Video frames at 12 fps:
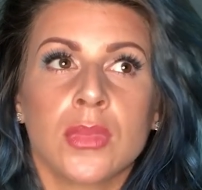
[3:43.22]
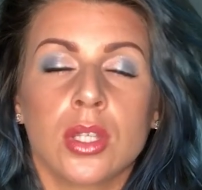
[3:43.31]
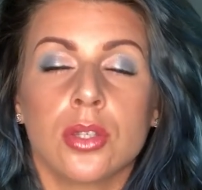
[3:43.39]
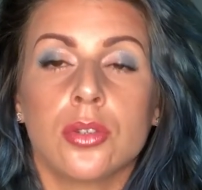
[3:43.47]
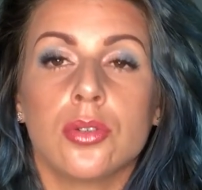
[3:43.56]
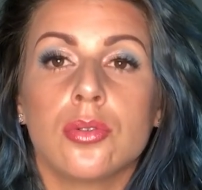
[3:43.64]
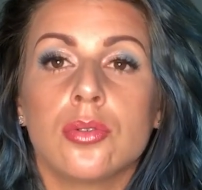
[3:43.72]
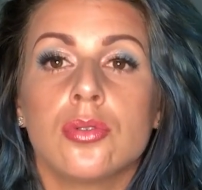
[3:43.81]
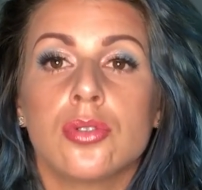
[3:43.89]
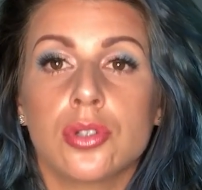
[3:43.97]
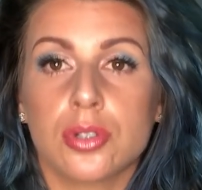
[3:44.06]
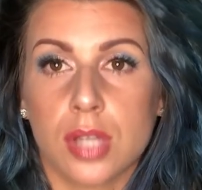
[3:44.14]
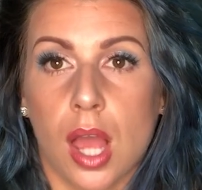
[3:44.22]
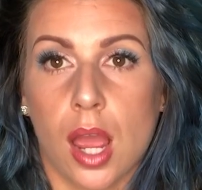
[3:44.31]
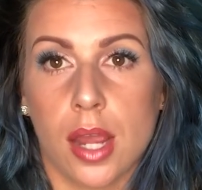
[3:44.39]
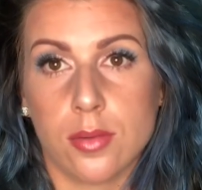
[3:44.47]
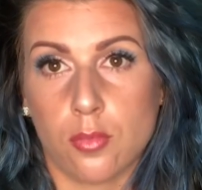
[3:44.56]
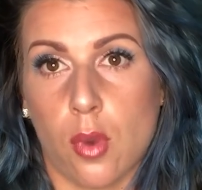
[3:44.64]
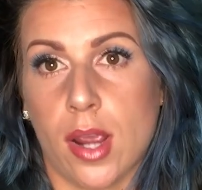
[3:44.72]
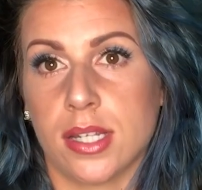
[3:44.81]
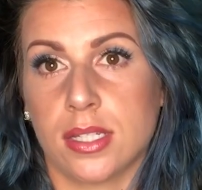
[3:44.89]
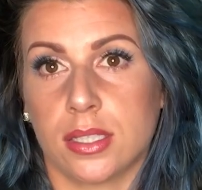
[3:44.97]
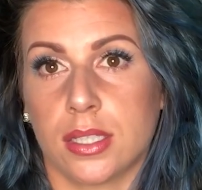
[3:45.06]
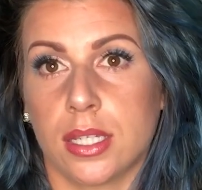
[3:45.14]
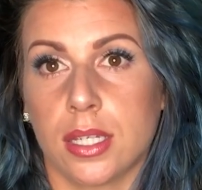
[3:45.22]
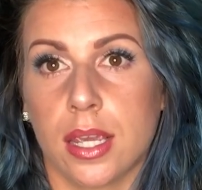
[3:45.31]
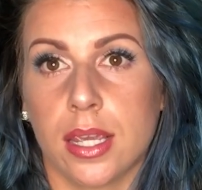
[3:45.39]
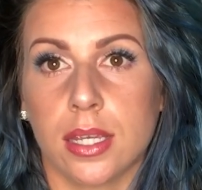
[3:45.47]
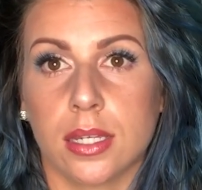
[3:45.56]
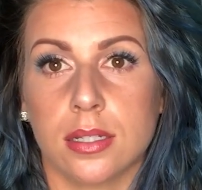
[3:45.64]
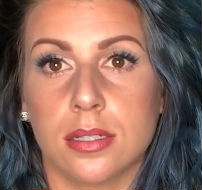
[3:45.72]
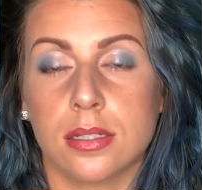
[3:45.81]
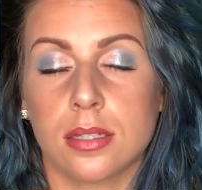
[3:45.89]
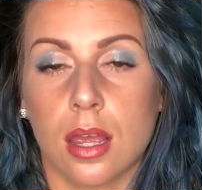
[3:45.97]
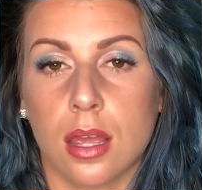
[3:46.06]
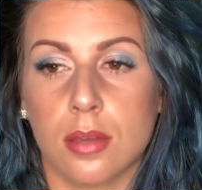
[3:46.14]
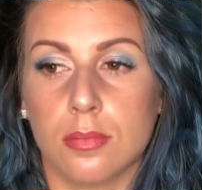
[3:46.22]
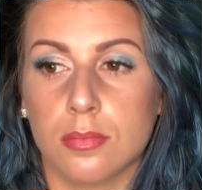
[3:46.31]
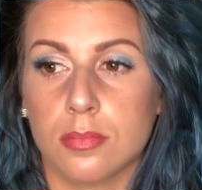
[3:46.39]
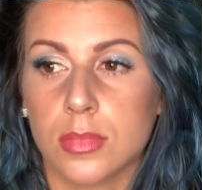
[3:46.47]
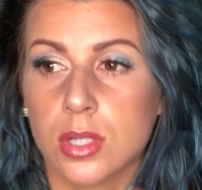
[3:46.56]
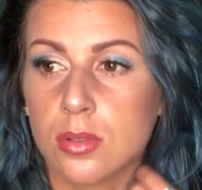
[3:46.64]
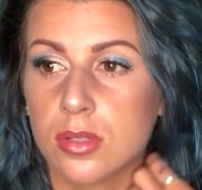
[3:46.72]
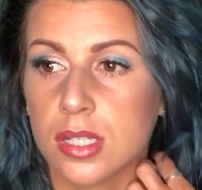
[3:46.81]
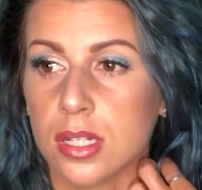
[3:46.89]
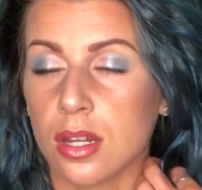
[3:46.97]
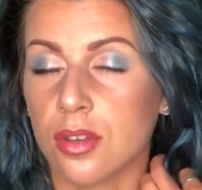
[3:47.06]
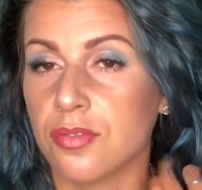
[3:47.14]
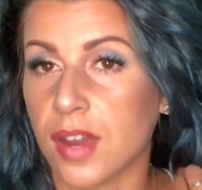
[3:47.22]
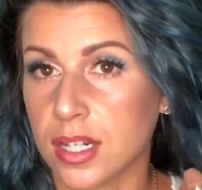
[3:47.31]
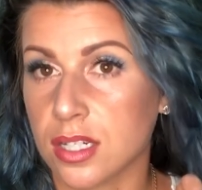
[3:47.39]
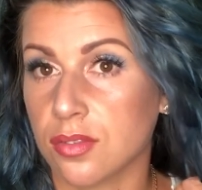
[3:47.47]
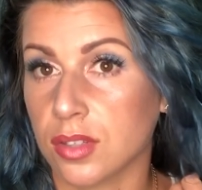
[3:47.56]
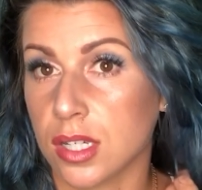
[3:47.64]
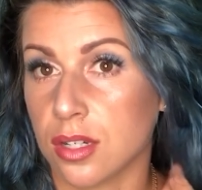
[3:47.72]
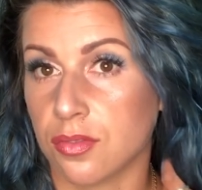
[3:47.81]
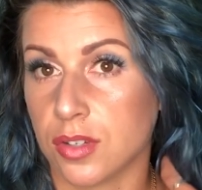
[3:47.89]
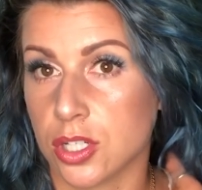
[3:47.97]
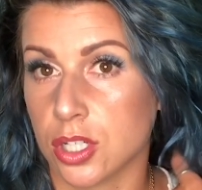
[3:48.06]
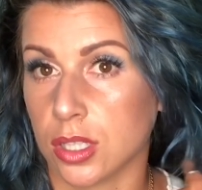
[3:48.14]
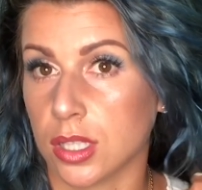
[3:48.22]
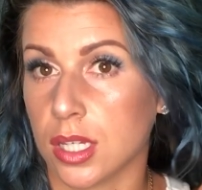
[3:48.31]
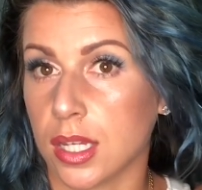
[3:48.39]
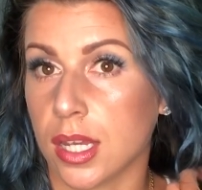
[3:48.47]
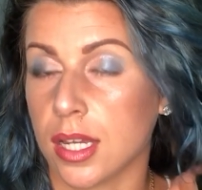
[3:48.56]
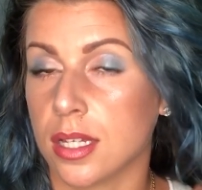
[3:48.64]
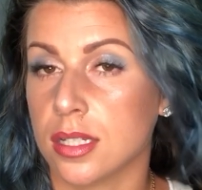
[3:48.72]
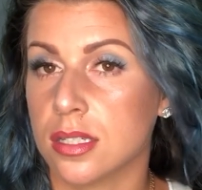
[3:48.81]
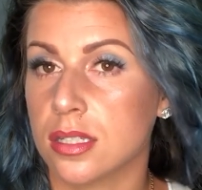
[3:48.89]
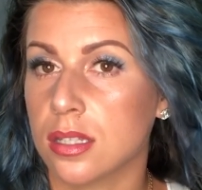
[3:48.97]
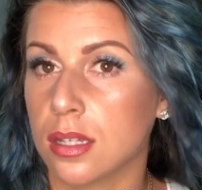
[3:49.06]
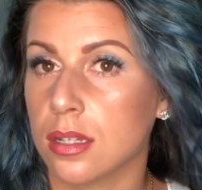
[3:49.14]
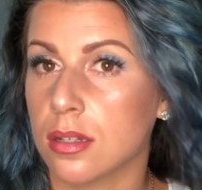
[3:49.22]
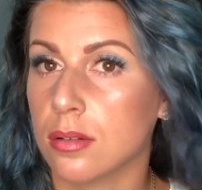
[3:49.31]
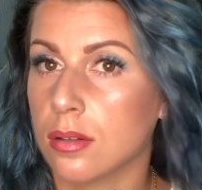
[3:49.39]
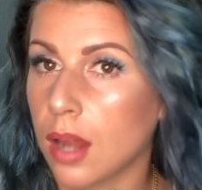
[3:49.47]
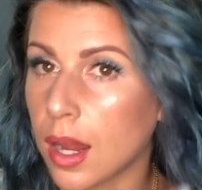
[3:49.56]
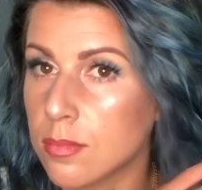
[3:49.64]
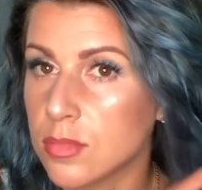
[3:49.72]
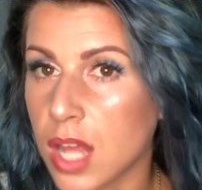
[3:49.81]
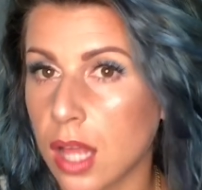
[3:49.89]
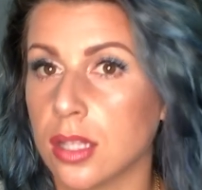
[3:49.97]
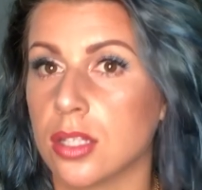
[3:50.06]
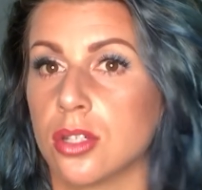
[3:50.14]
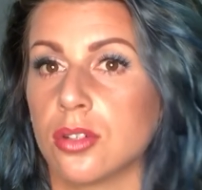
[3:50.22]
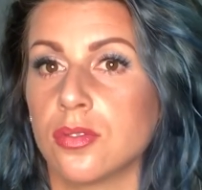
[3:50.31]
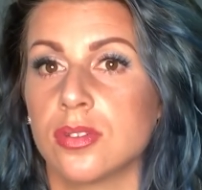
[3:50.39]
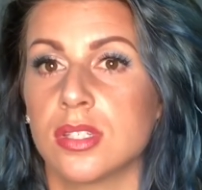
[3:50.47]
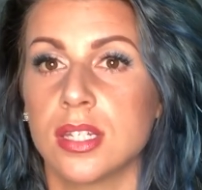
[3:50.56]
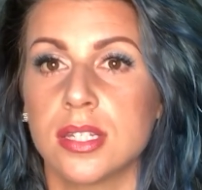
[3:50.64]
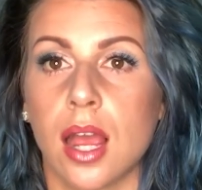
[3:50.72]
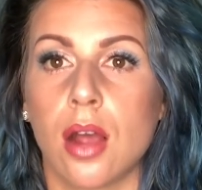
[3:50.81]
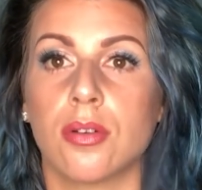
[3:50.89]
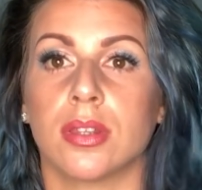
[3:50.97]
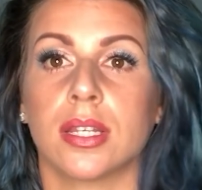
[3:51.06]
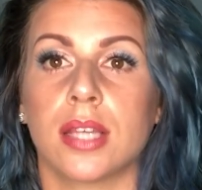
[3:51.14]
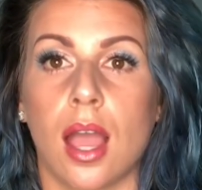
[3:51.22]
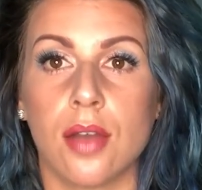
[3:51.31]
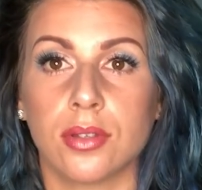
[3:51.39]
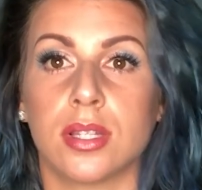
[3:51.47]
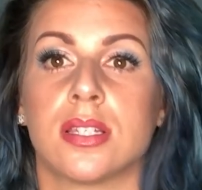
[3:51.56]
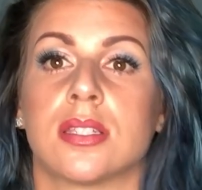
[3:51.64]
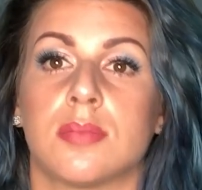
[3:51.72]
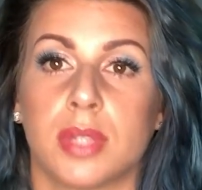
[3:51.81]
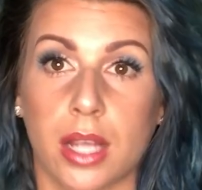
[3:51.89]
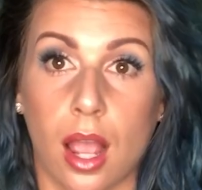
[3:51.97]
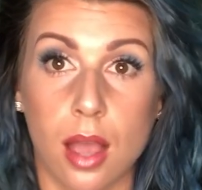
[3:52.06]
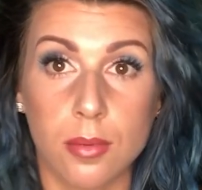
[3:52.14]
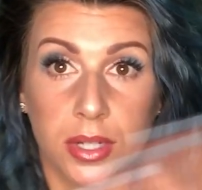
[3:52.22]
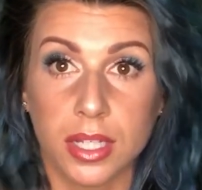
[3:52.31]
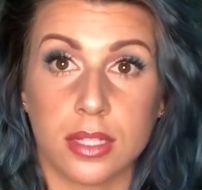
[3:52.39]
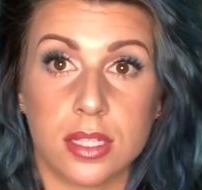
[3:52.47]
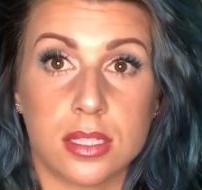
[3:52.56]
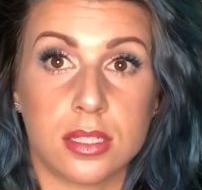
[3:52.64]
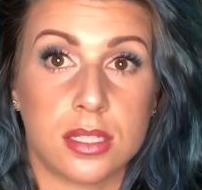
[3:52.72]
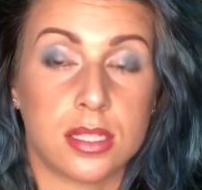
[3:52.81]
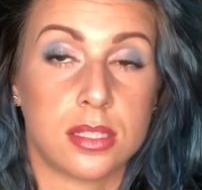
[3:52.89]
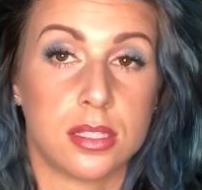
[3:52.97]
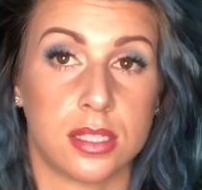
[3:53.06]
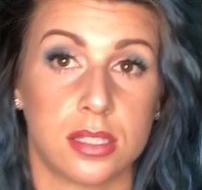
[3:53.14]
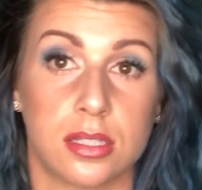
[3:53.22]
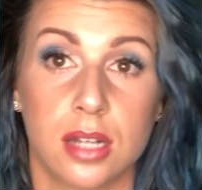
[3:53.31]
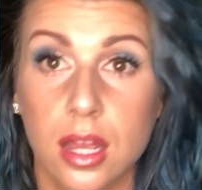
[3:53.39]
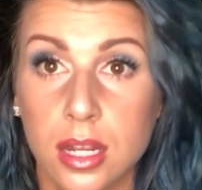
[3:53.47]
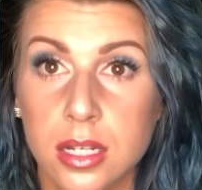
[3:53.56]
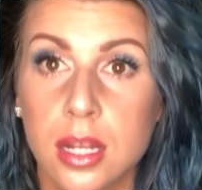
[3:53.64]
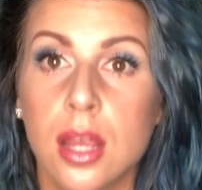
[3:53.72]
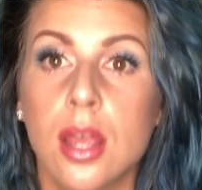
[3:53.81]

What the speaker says: use your time wisely and use it effectively and efficiently. And I'm telling you, if you sit down and like have a list and be like, I'm gonna get this and this and this done,